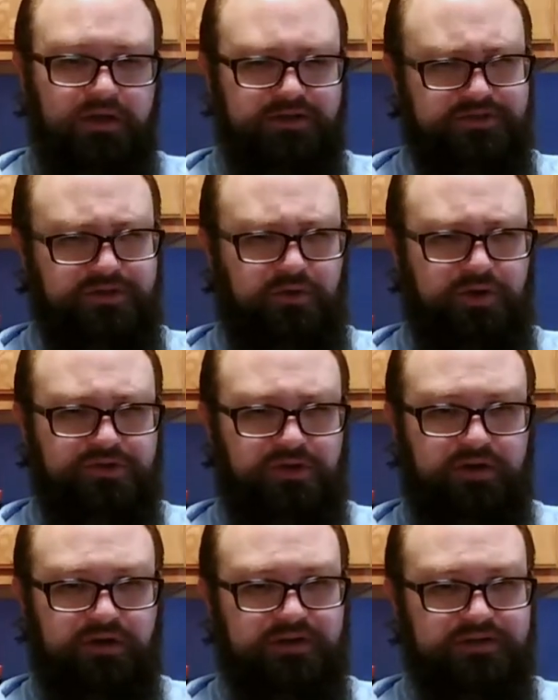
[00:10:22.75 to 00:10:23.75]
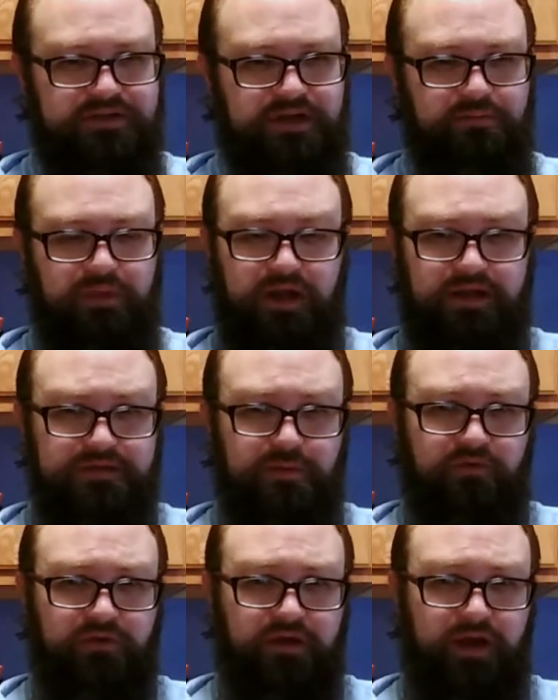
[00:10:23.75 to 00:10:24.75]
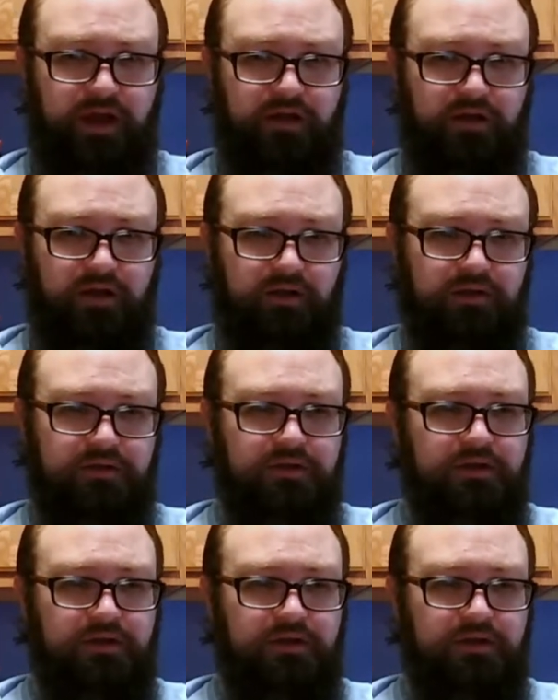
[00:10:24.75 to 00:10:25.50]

A story trigger is hidden behind some of her dialogue.